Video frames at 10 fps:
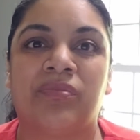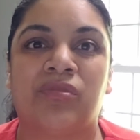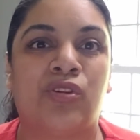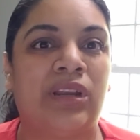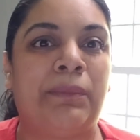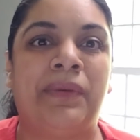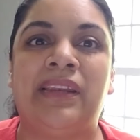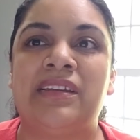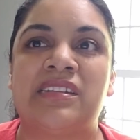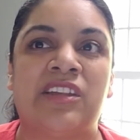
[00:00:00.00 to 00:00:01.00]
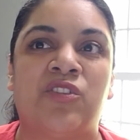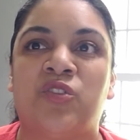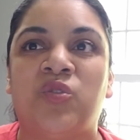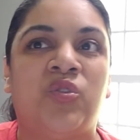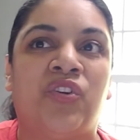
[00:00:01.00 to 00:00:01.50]
30 minutes either
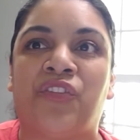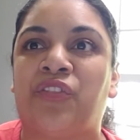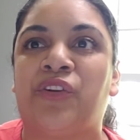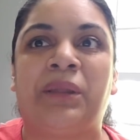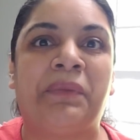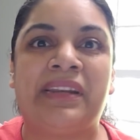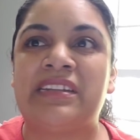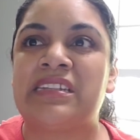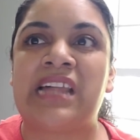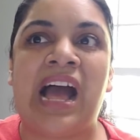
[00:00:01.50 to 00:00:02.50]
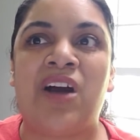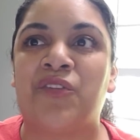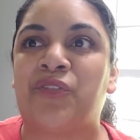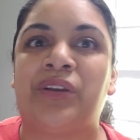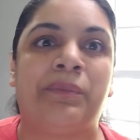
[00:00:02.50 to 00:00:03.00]
north, 30 minutes
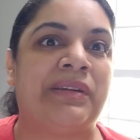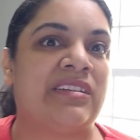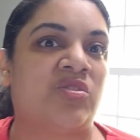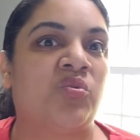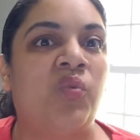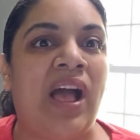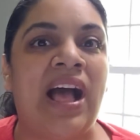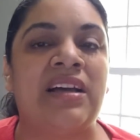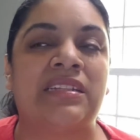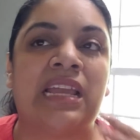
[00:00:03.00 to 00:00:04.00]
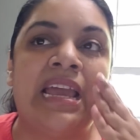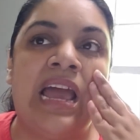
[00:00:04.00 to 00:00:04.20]
south, 30 minutes west.